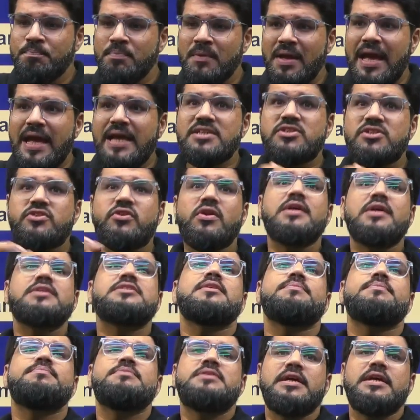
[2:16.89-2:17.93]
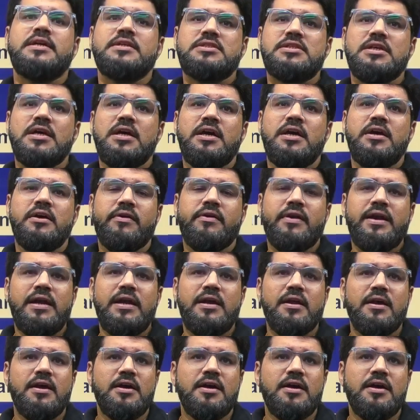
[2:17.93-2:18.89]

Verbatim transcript: extra subjects, right?